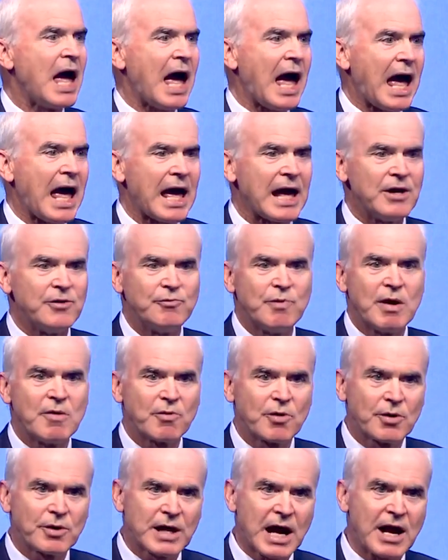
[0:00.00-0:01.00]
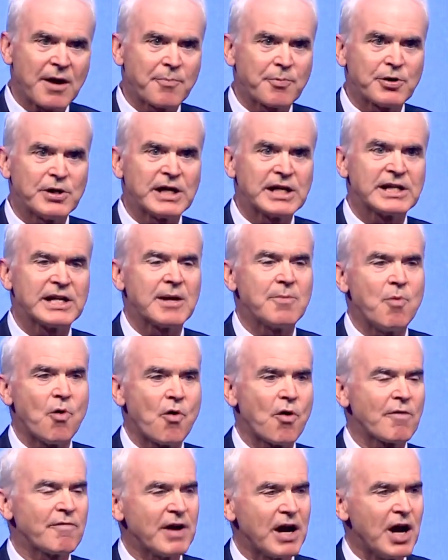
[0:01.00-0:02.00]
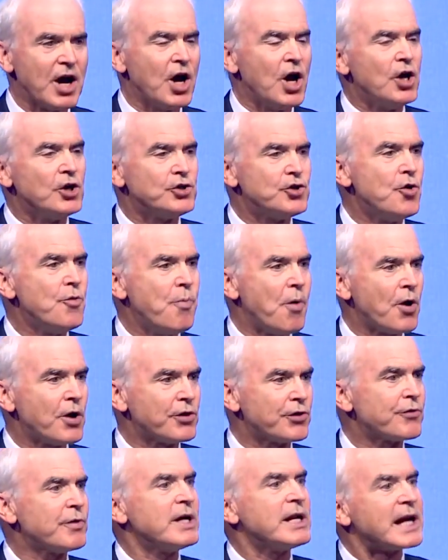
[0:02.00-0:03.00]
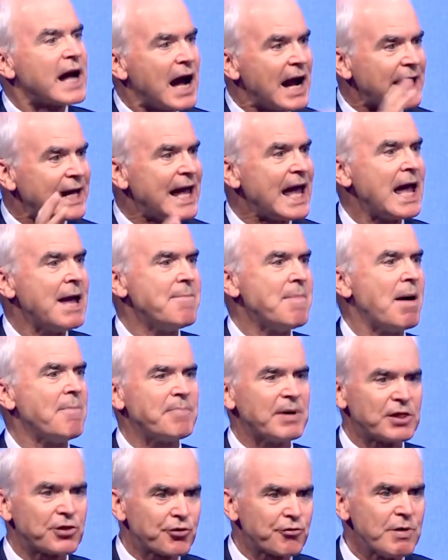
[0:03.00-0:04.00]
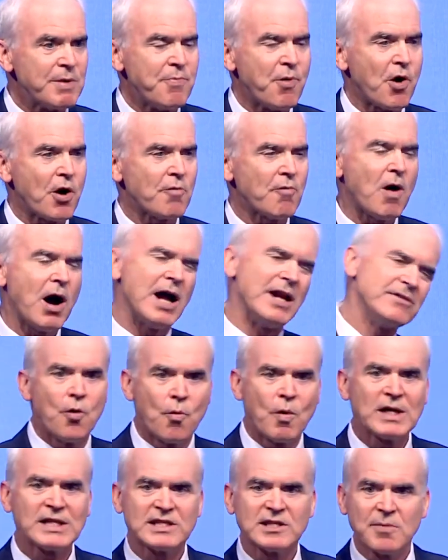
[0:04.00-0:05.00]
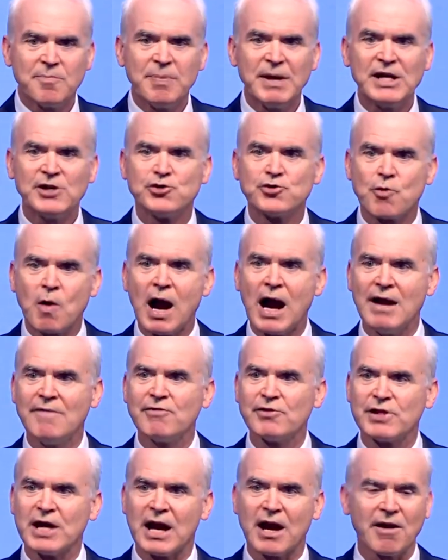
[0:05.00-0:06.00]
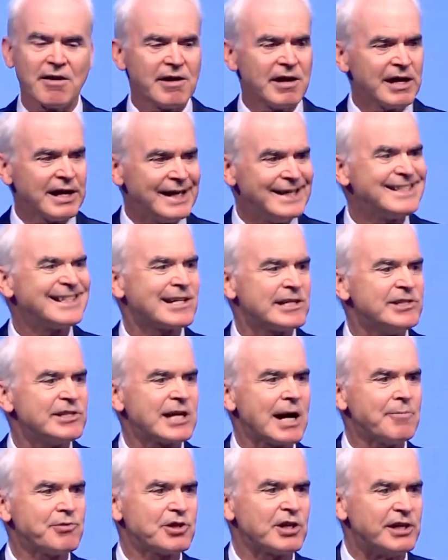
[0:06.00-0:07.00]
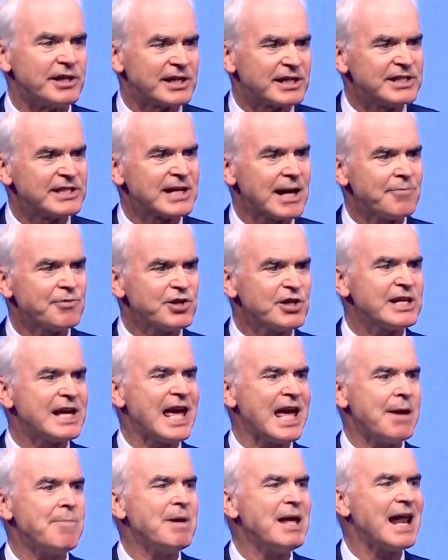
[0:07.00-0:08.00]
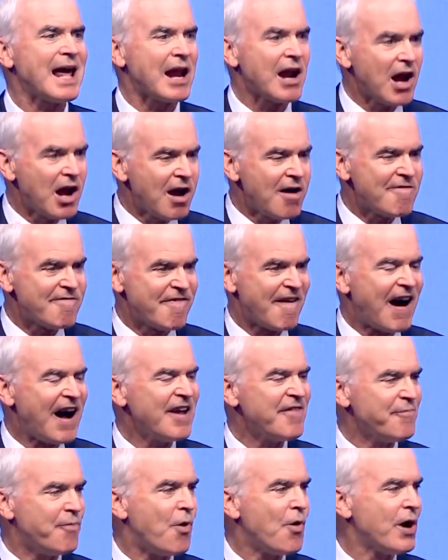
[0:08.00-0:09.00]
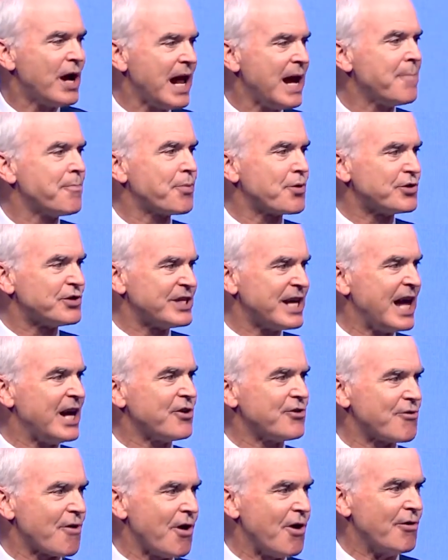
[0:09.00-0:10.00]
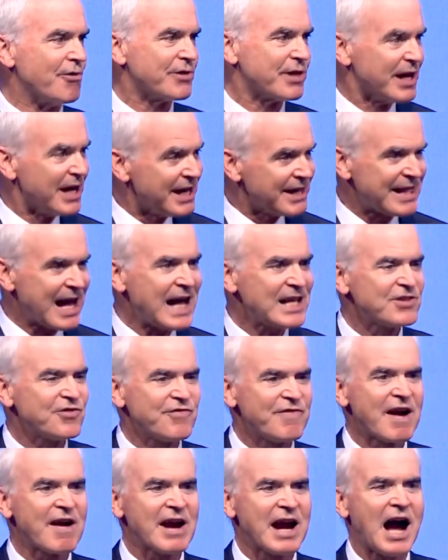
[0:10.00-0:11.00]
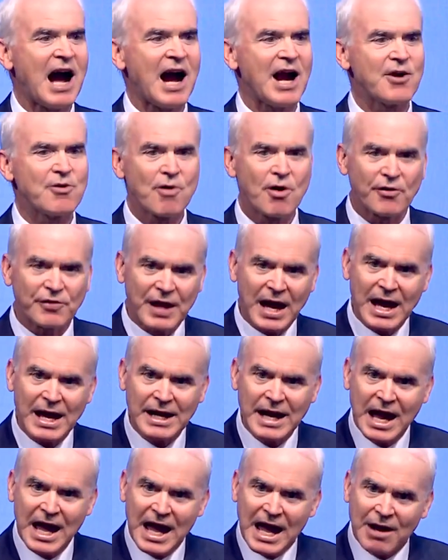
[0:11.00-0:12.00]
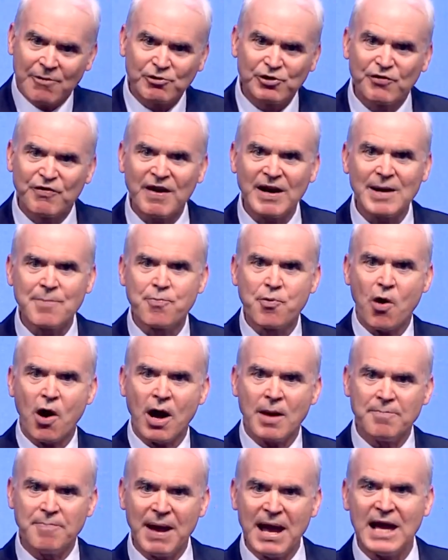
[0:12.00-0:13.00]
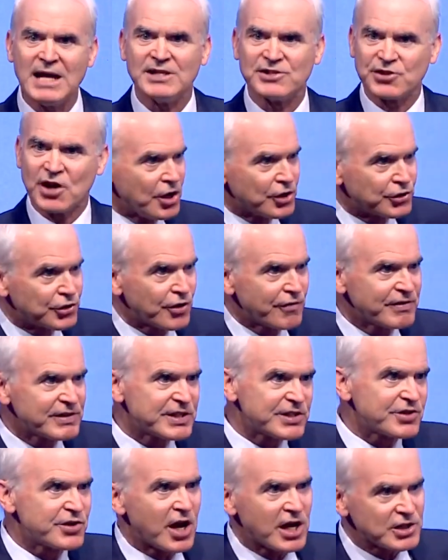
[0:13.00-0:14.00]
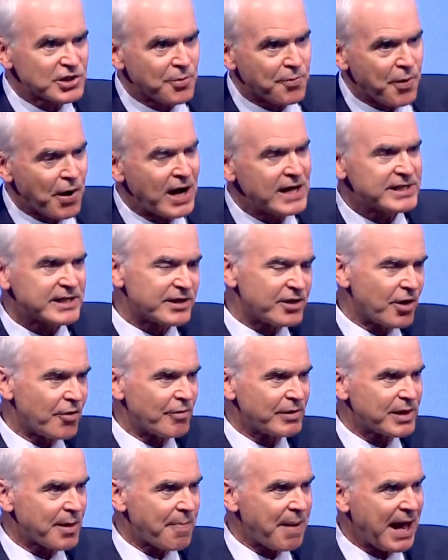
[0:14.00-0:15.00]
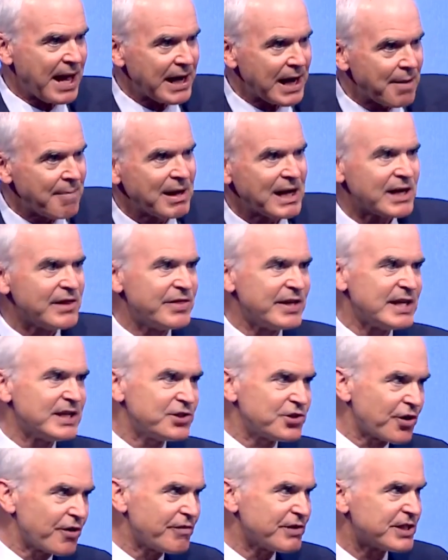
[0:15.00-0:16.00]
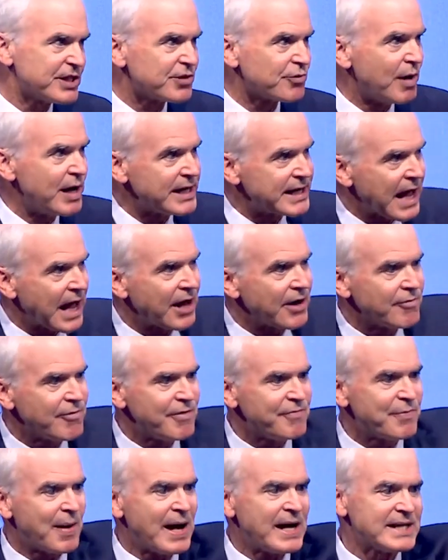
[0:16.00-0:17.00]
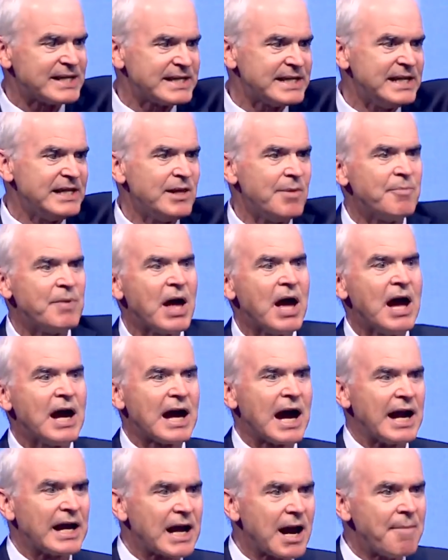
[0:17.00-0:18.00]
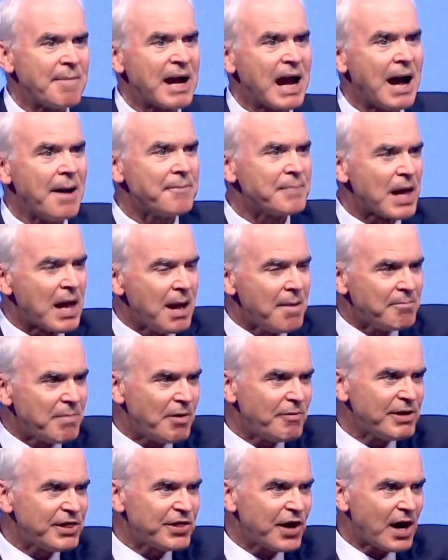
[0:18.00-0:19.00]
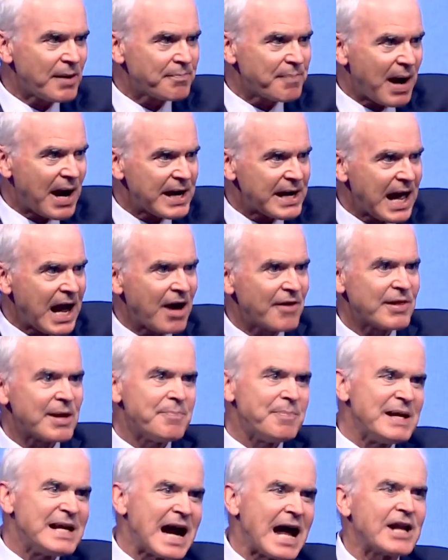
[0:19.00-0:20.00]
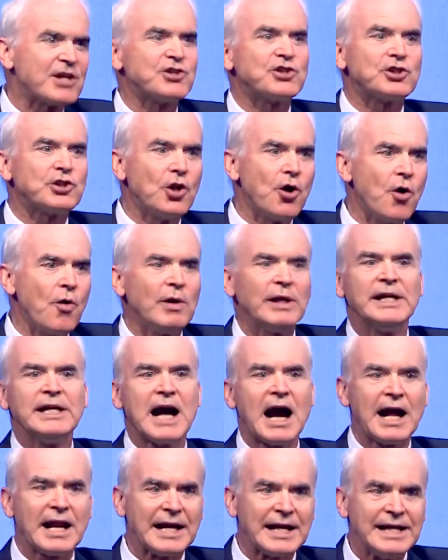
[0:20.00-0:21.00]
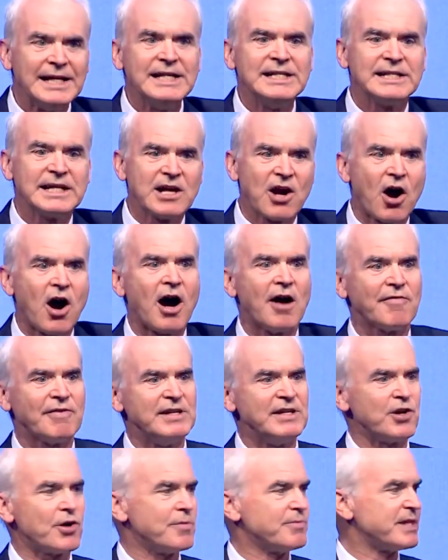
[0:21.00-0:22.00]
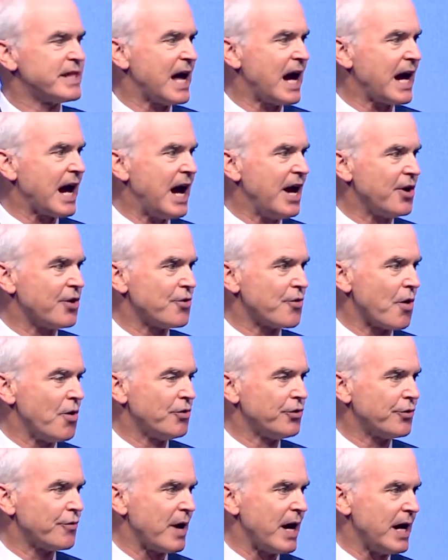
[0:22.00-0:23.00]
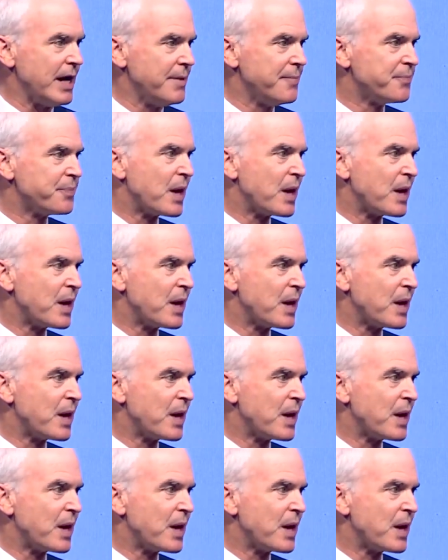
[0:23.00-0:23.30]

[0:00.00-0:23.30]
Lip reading: and we were kind of predicting more of a 2.3, and it kind of came up at 3.1. What's the big driver there is consumption. Consumption came in at 5.8% growth. That's very high growth, and it was very broad-based. Services, not surprising, with the pandemic and things, services went down, and we've kind of seen them kind of coming up. But we thought by now they'd be kind of slowly kind of easing off in terms of that kind of growth rate.